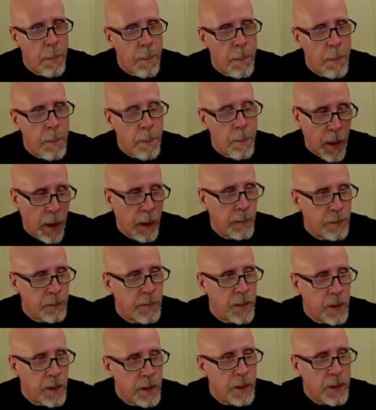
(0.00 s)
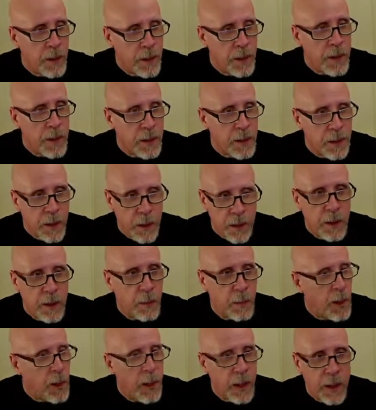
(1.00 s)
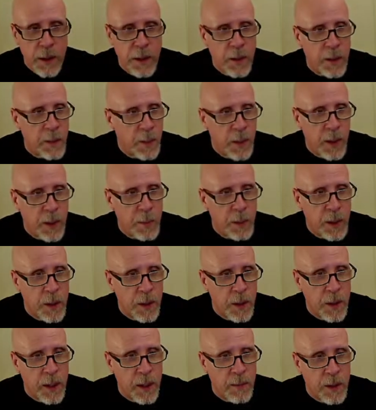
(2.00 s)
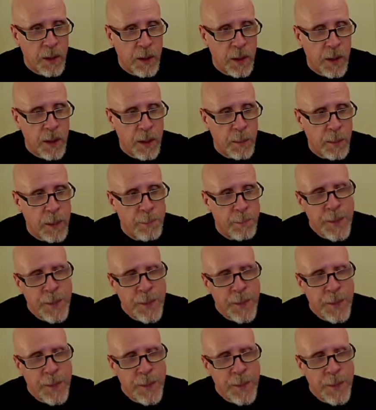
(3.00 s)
Yeah, the GCD is just the product of the primes that they have in common.